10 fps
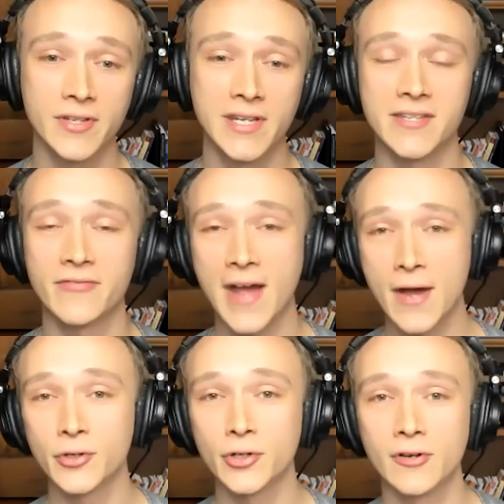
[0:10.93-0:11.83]
He's the
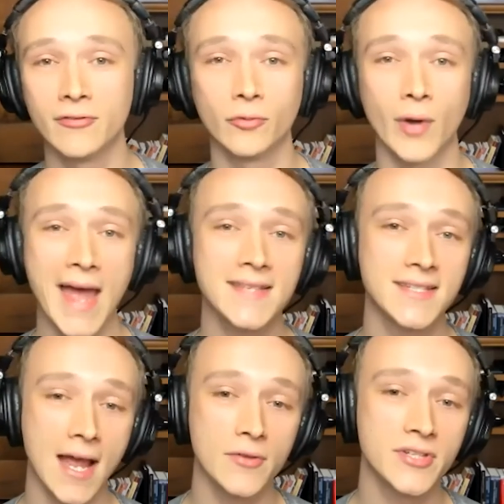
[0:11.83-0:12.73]
founder of Rat
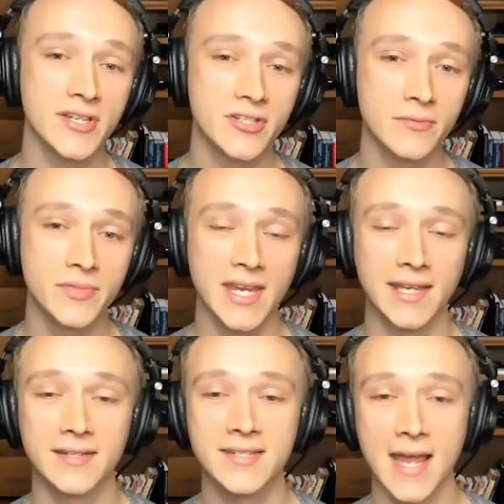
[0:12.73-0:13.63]
Sound Systems
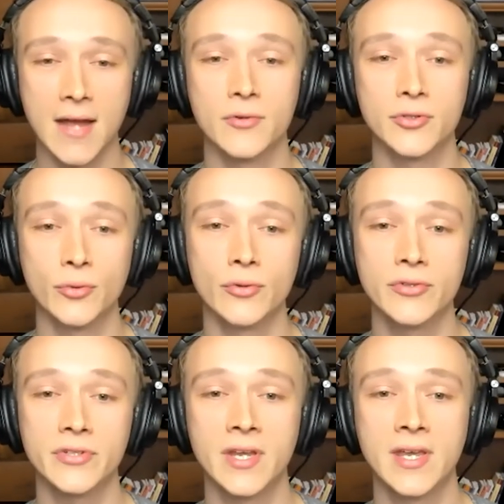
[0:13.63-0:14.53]
and Sound
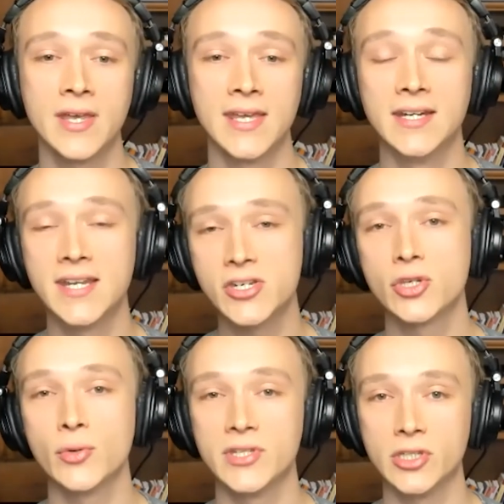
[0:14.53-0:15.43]
Tools, in addition to
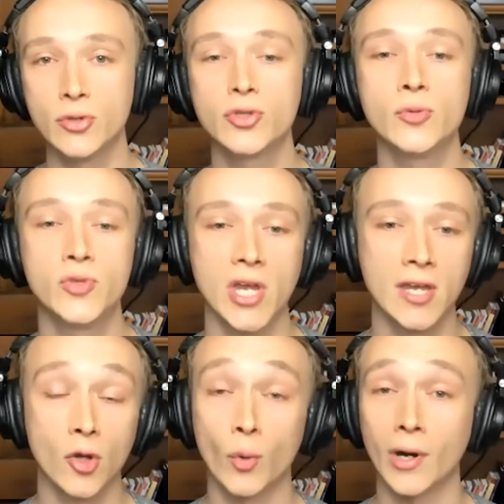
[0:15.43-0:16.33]
his YouTube
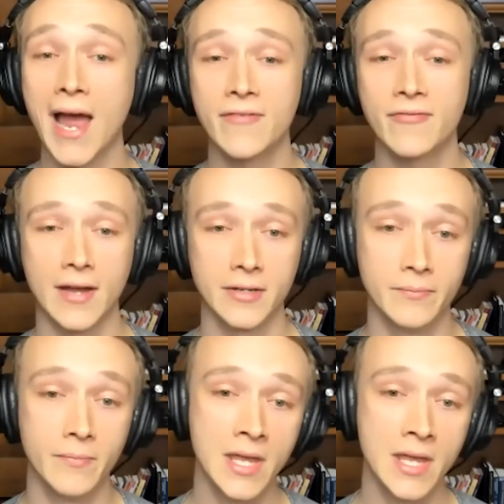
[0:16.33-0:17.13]
channel where I found him,